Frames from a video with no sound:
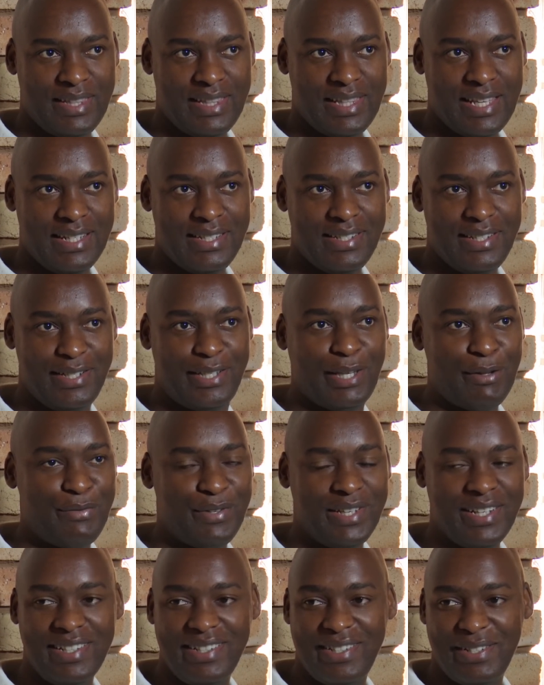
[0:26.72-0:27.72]
That is a
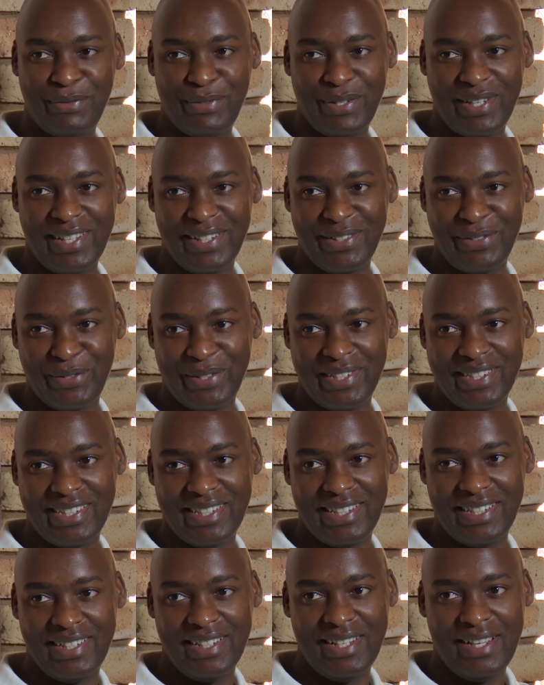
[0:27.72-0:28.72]
very difficult
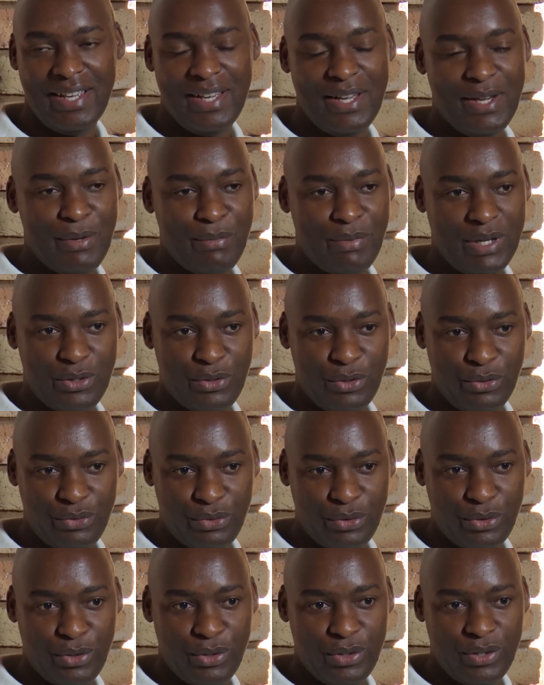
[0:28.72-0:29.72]
question. But
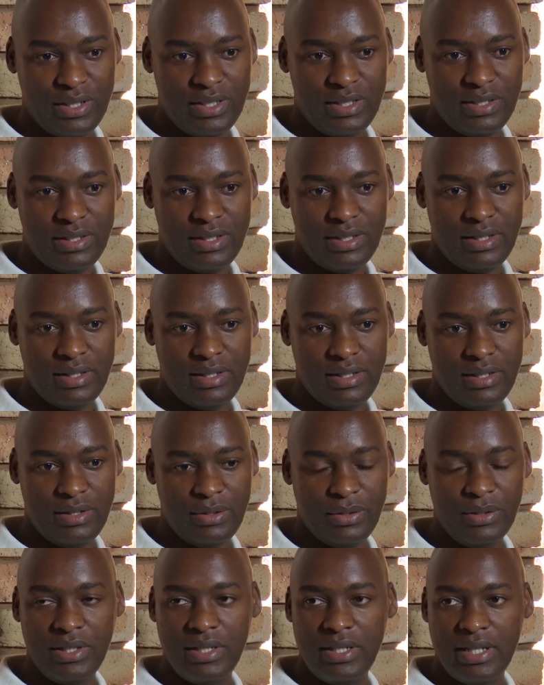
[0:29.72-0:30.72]
Vuyo is an
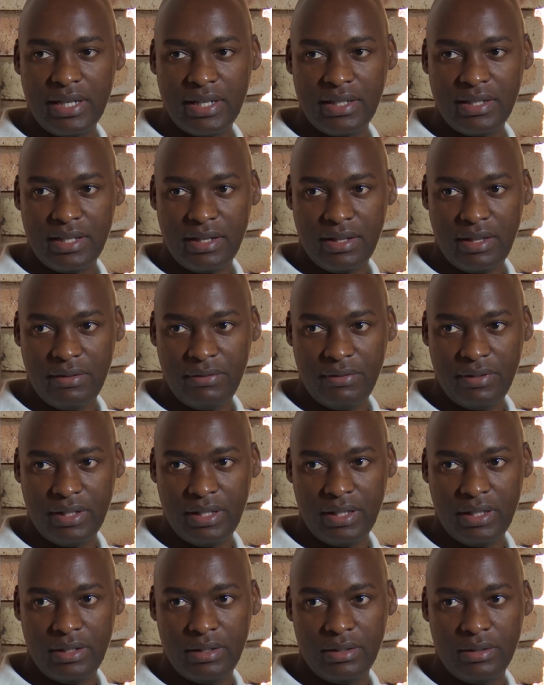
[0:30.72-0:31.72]
ordinary South
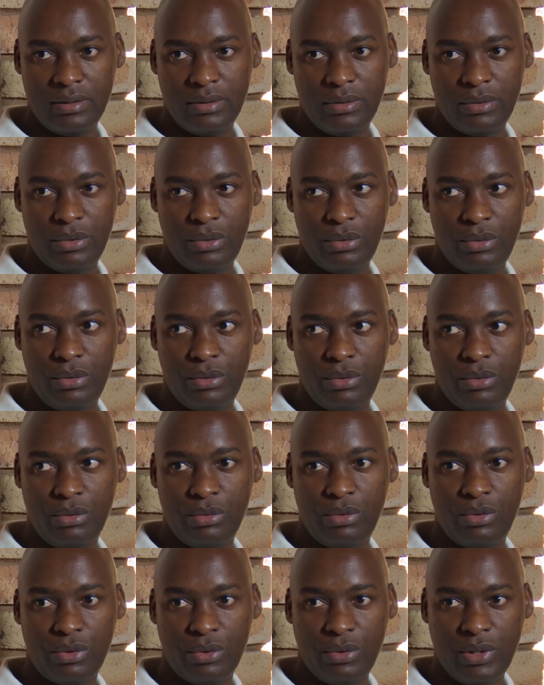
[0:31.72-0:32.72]
African
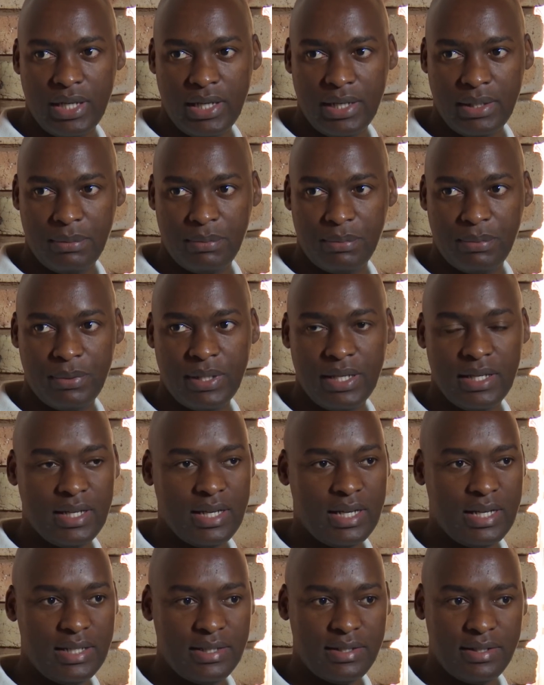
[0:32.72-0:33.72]
who grew up
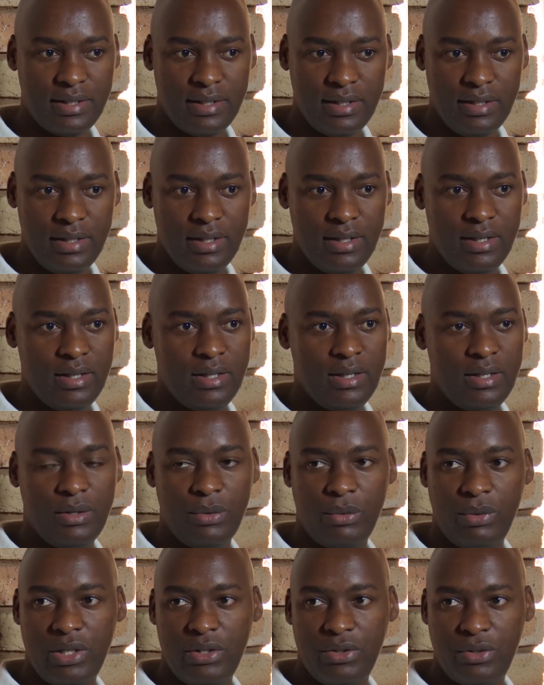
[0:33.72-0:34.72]
eKasi,
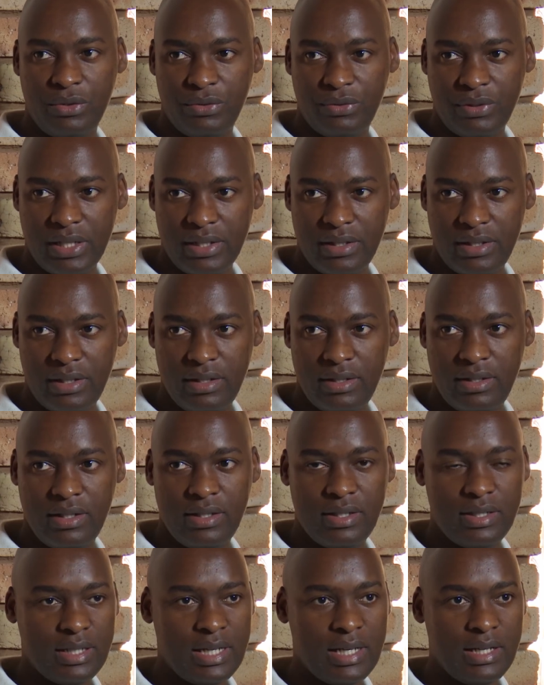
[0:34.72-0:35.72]
went to varsity,
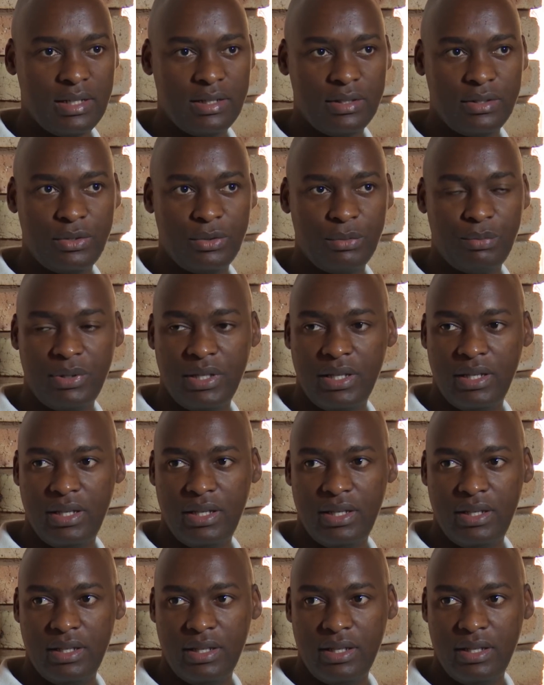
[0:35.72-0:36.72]
struggled to
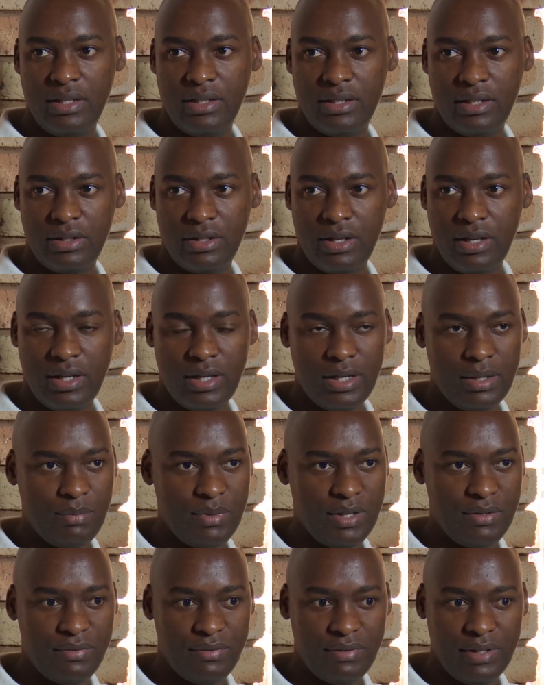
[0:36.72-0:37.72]
pay
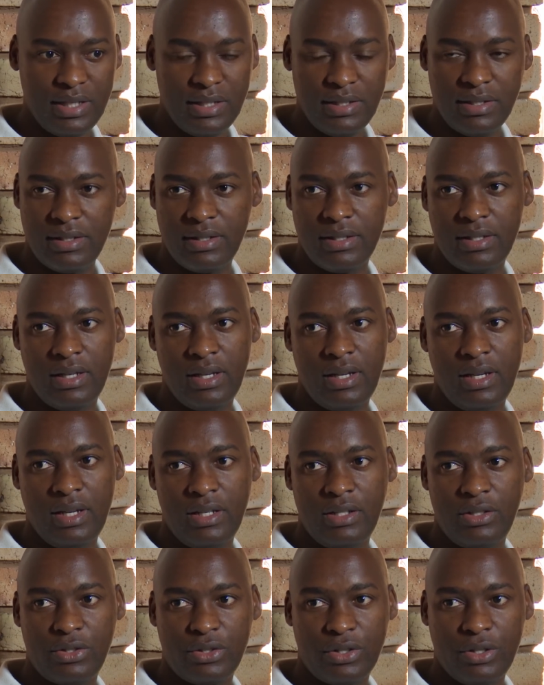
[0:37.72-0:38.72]
fees,
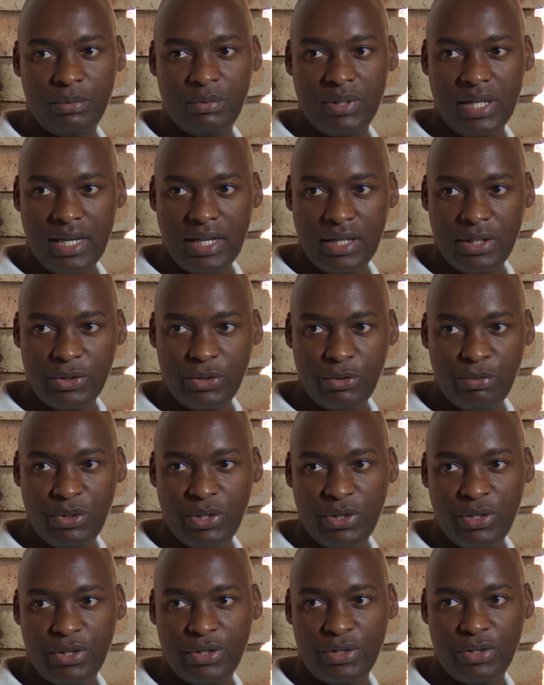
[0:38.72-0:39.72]
dropped out
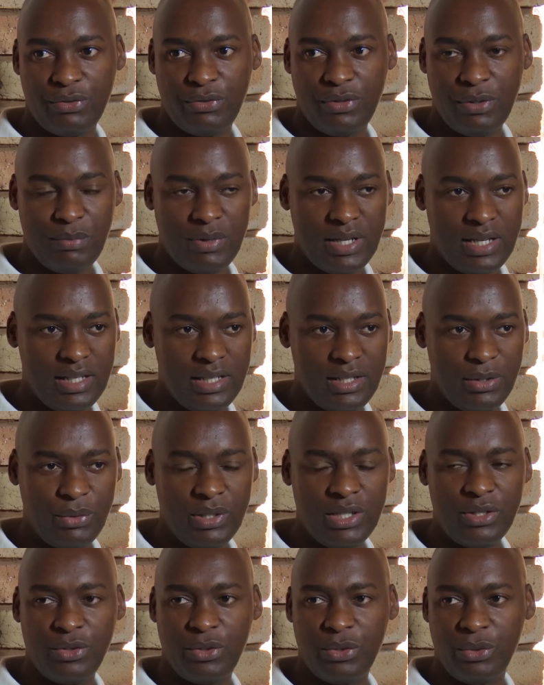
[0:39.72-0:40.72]
because of imali,
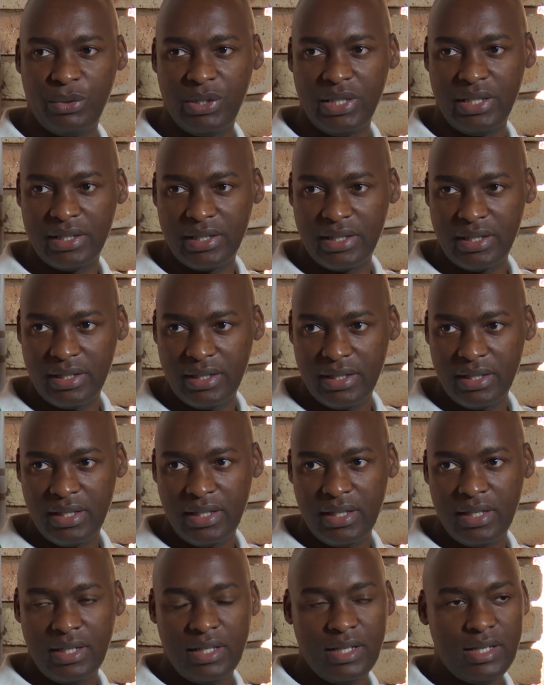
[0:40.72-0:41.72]
went to work,
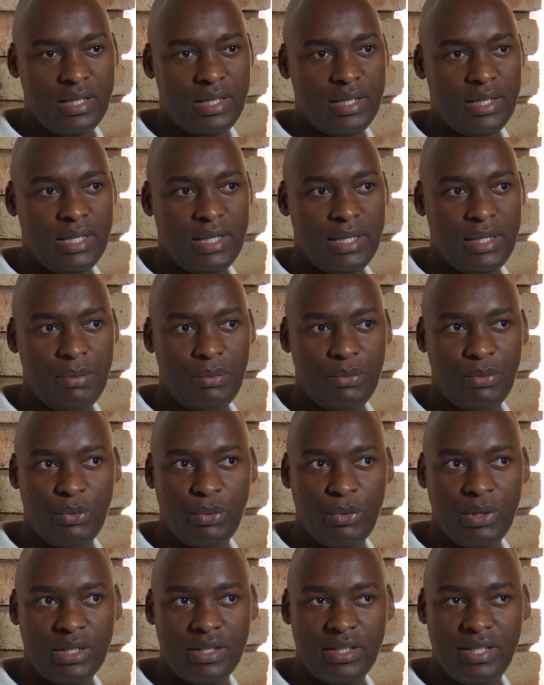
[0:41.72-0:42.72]

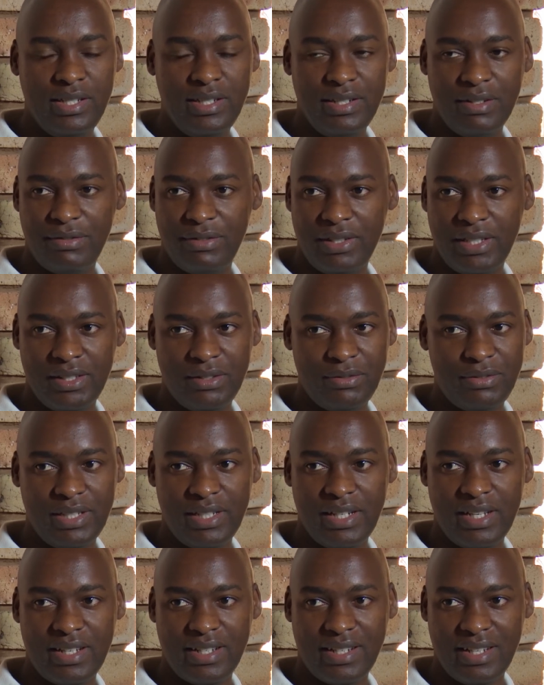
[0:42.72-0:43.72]
worked in a very,
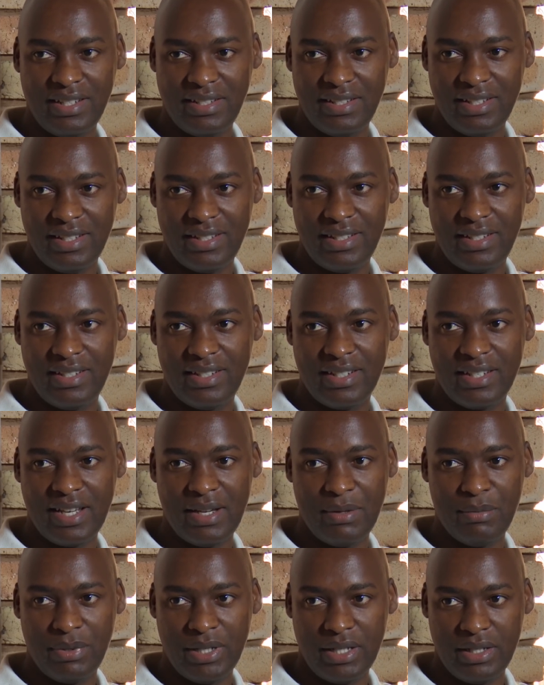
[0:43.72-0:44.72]
very racist
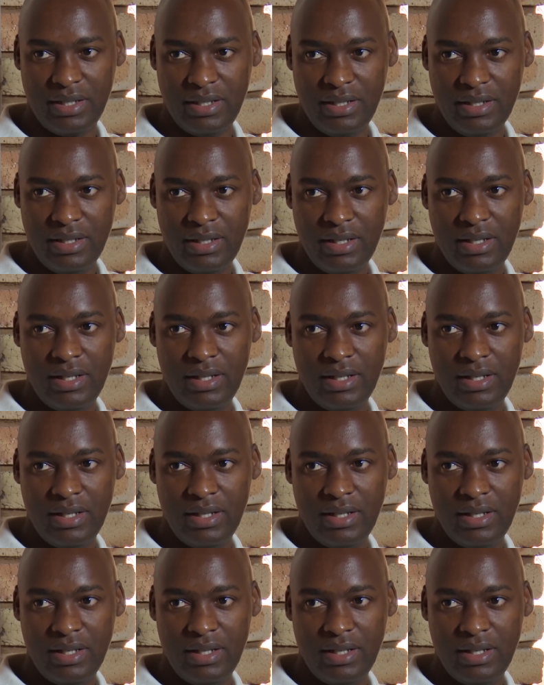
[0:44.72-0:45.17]
company,